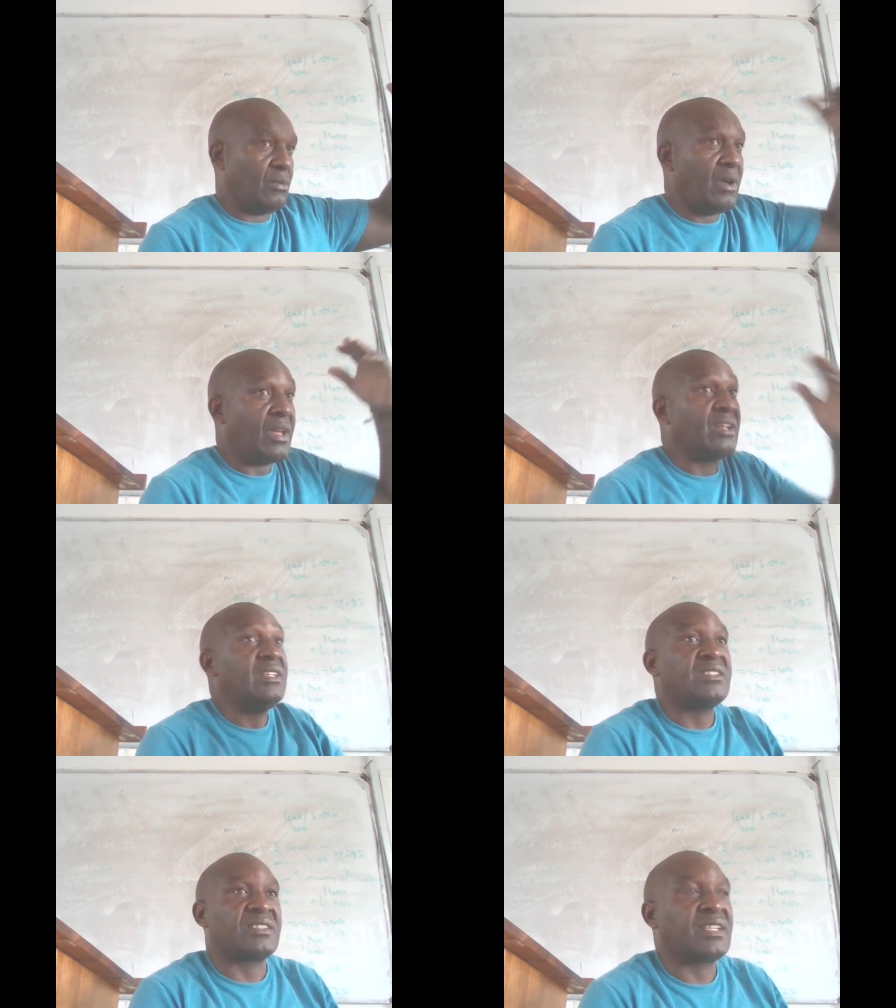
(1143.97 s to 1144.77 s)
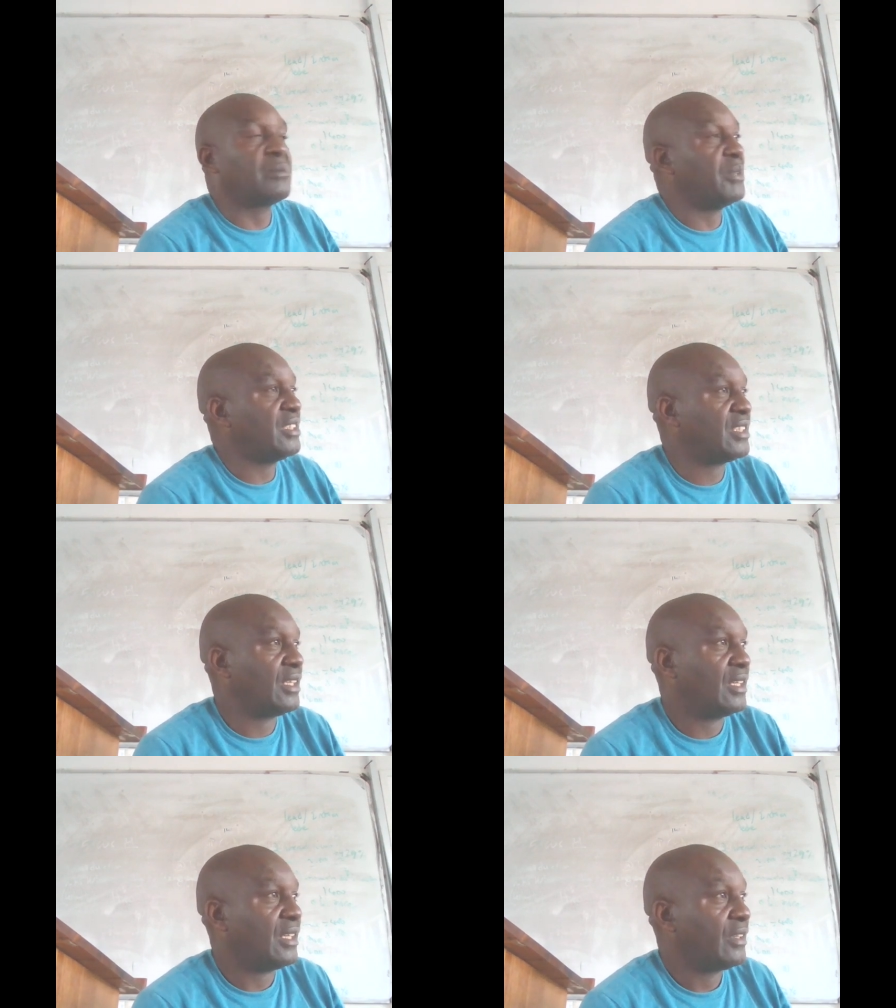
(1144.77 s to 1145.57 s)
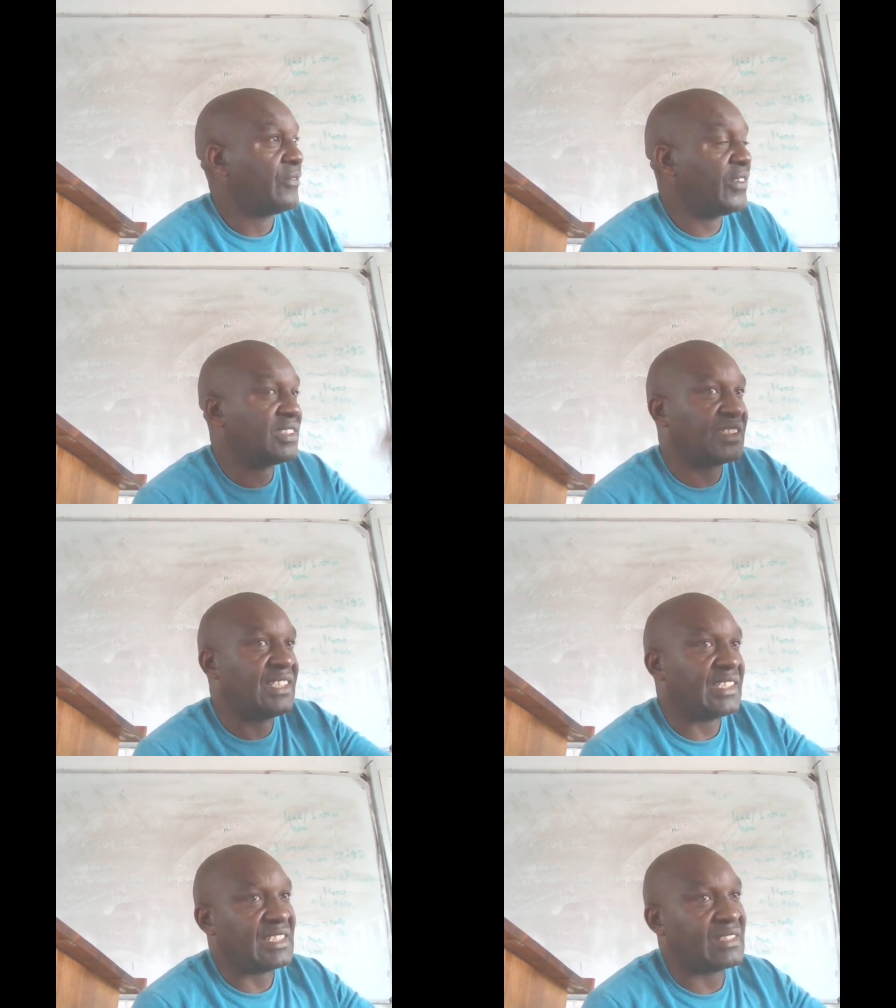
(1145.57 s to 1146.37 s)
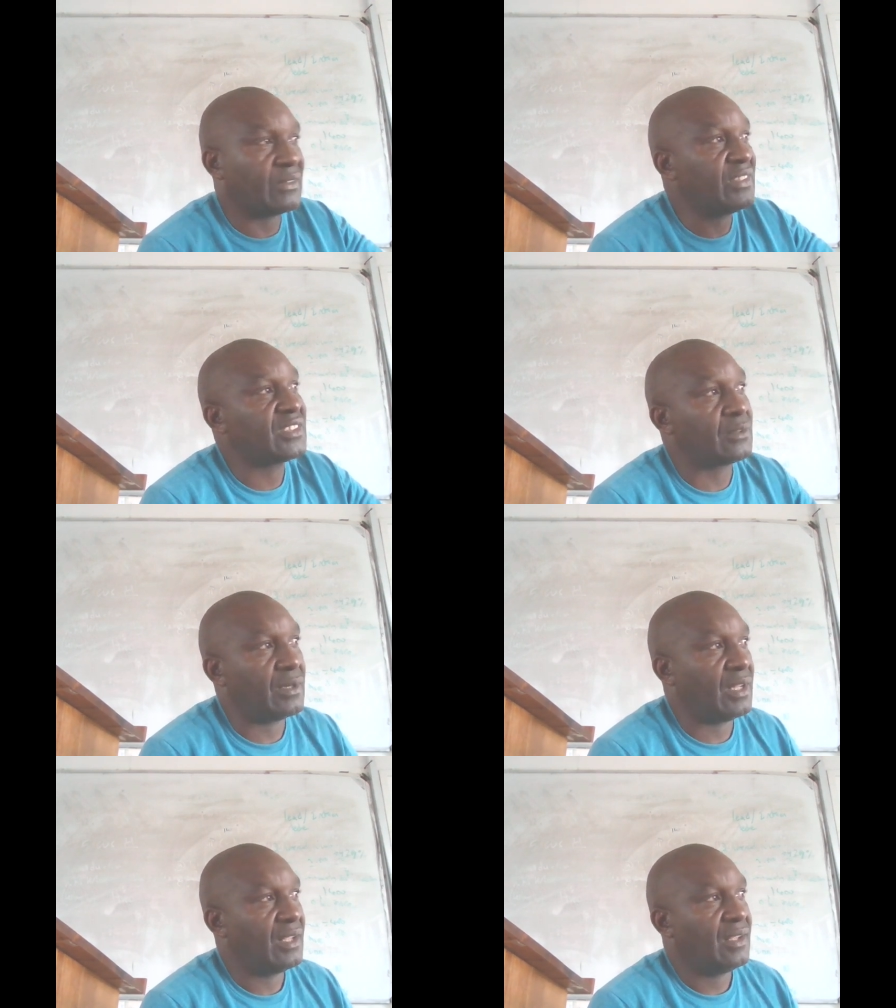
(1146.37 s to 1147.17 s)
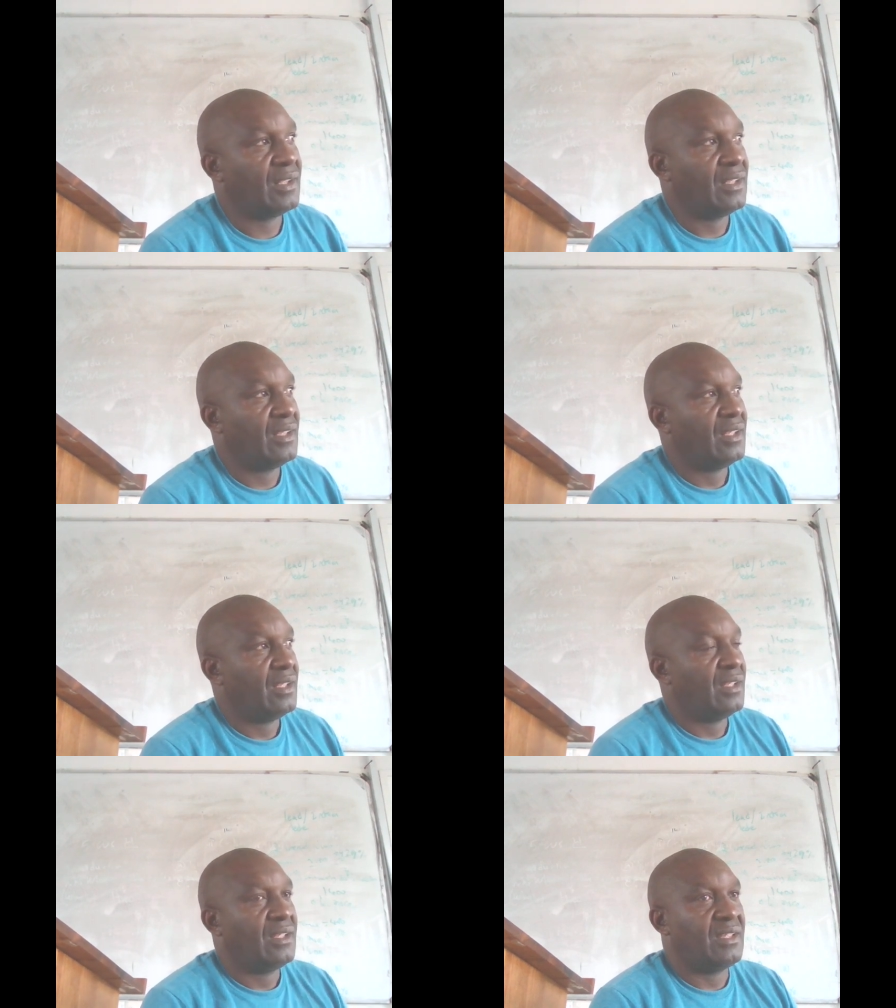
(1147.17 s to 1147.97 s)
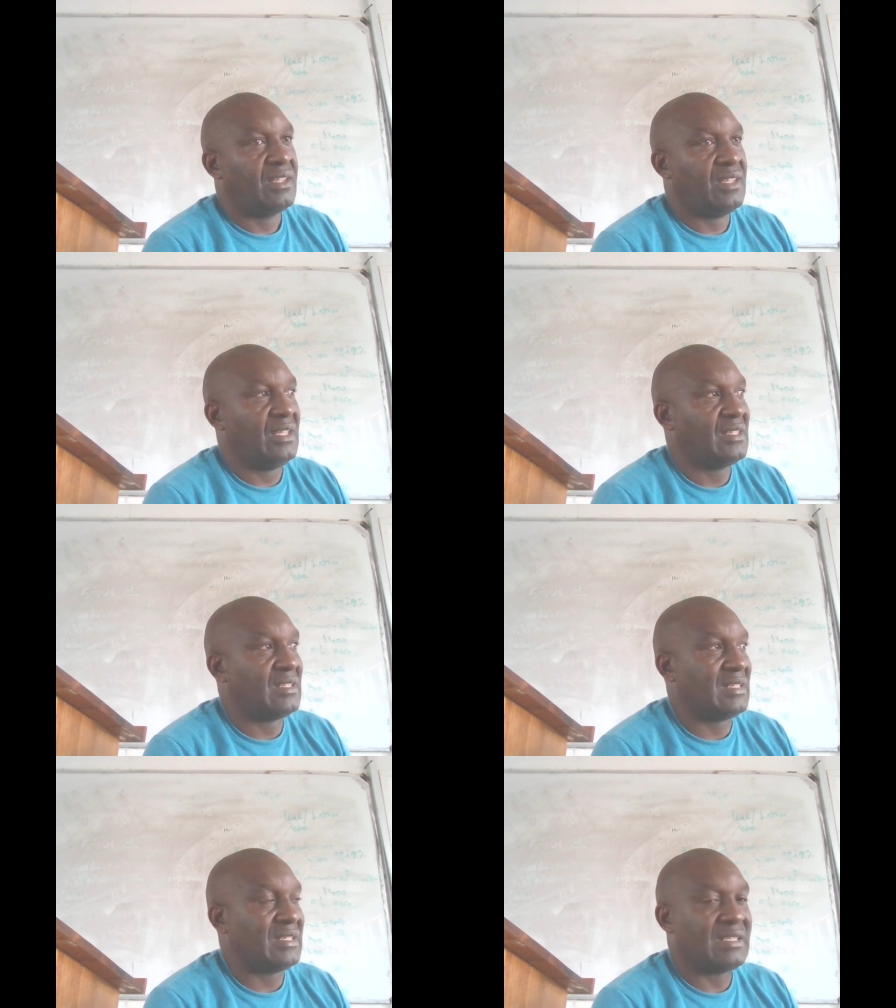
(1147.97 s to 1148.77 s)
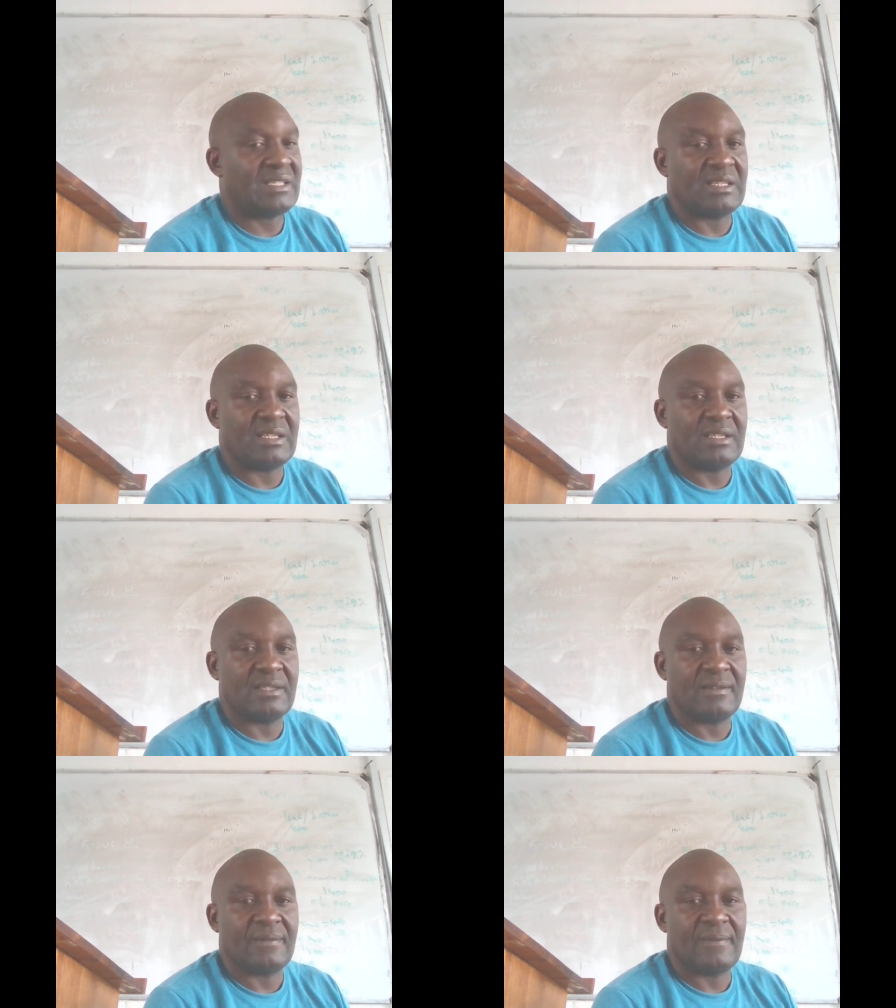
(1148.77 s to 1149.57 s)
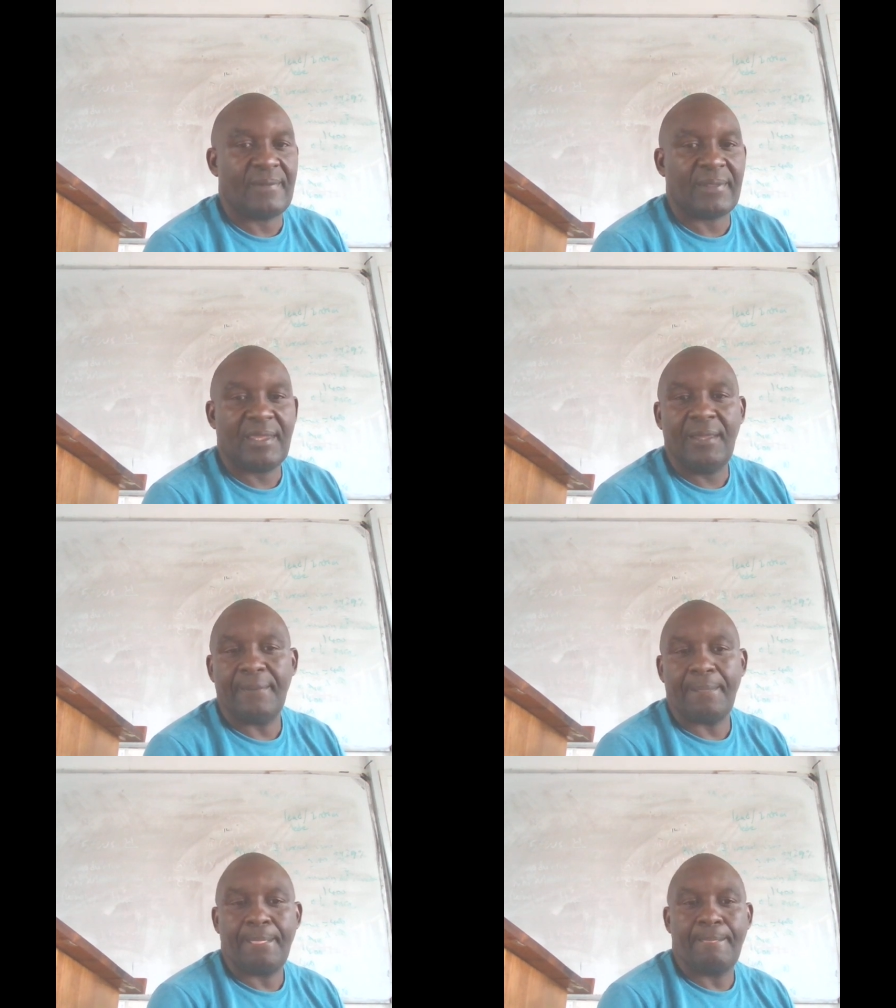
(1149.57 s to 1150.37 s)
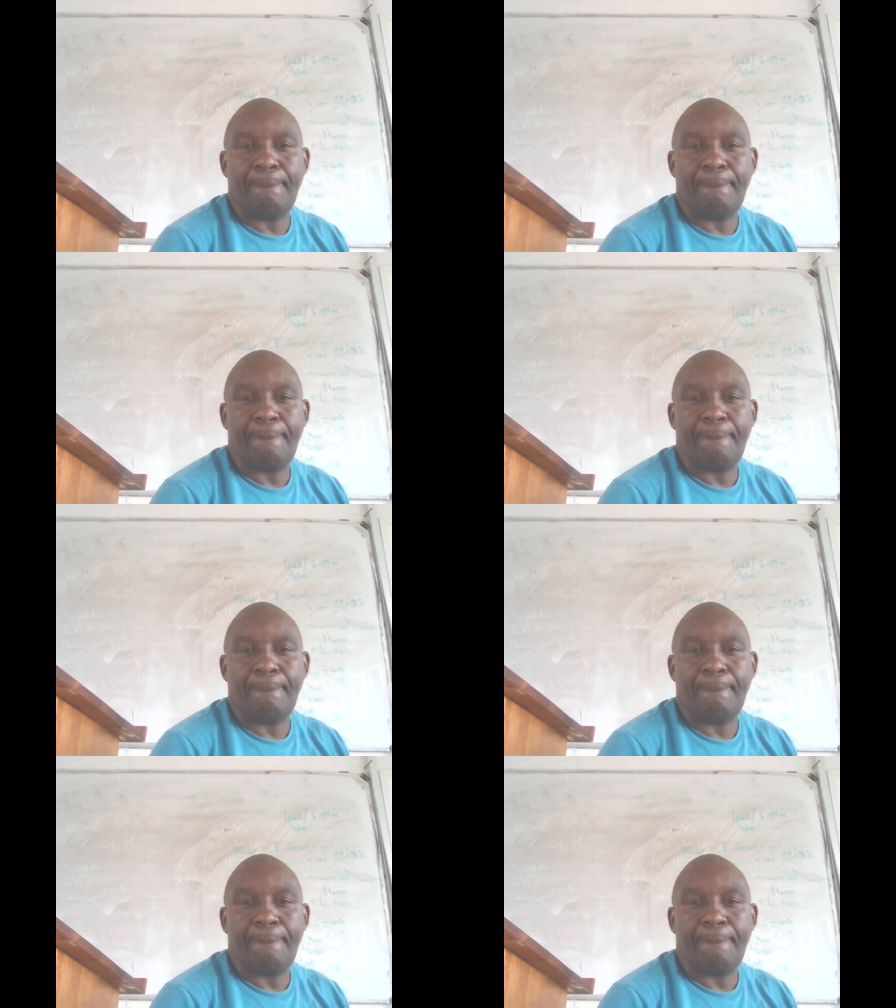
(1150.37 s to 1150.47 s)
Well, a lead is a statement. First sentence of the story. Yes. Okay.